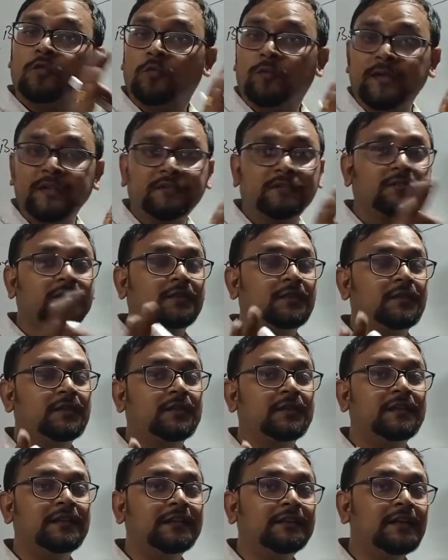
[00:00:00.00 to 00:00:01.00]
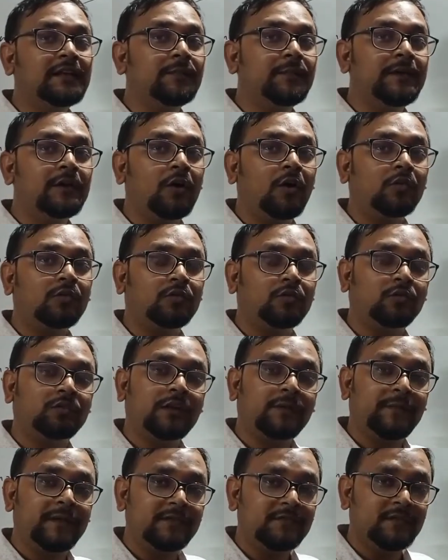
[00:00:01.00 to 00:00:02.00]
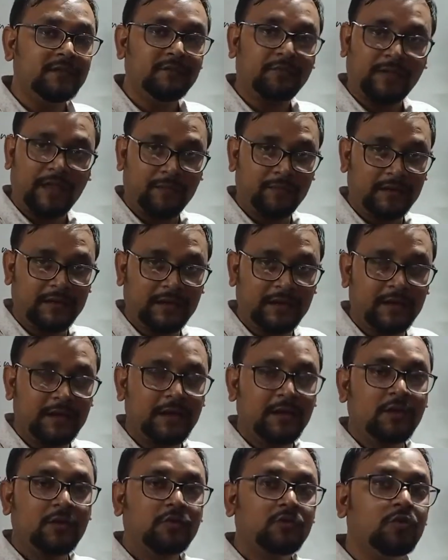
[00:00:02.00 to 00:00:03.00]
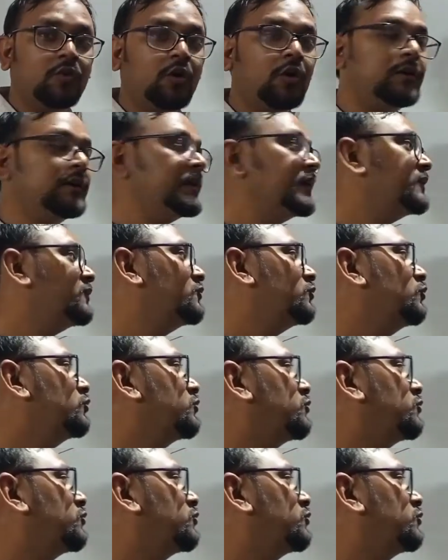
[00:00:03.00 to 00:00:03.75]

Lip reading: which neither belong to the benzene family nor they do